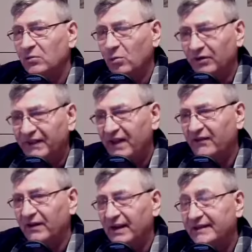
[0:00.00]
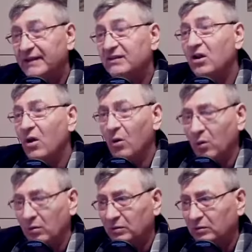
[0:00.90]
Whatever, let it
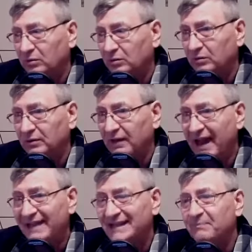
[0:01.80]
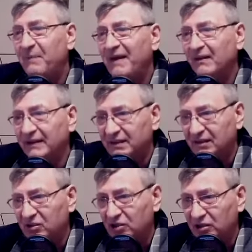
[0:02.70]
go. Expel it
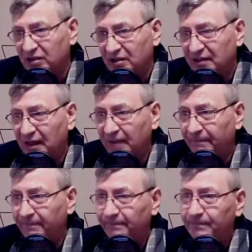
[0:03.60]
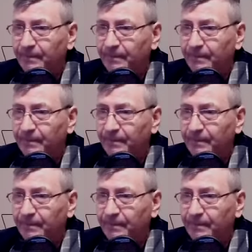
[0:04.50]
in Jesus' name.